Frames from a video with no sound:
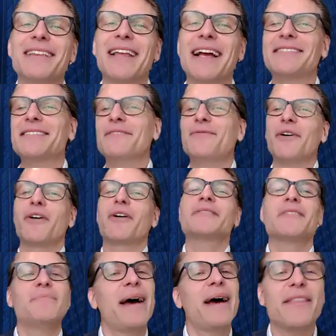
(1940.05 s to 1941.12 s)
let's
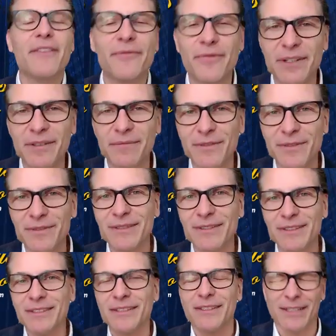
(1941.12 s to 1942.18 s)
focus on Matthew
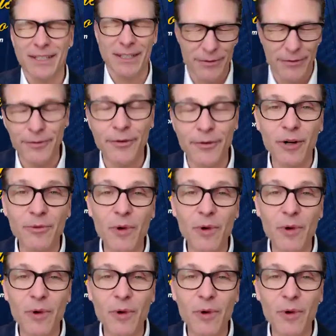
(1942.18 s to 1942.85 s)
for